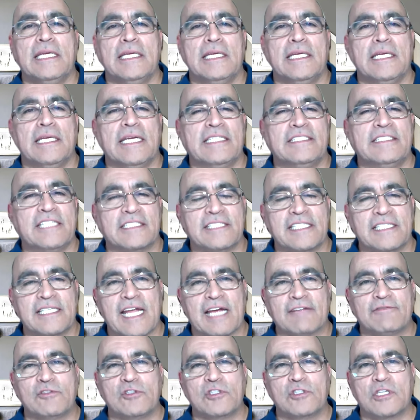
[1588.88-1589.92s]
It doesn't
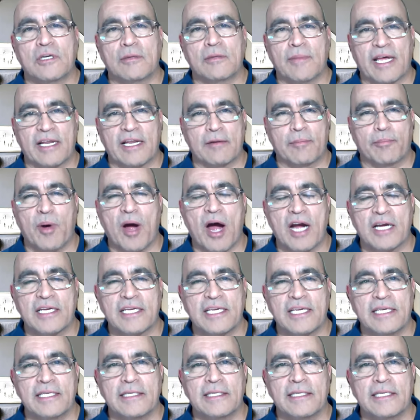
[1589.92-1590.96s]
have to come out of
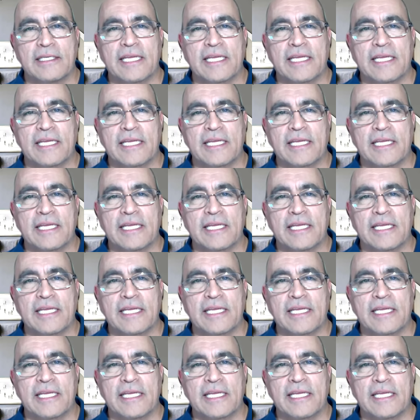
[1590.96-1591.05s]
pocket.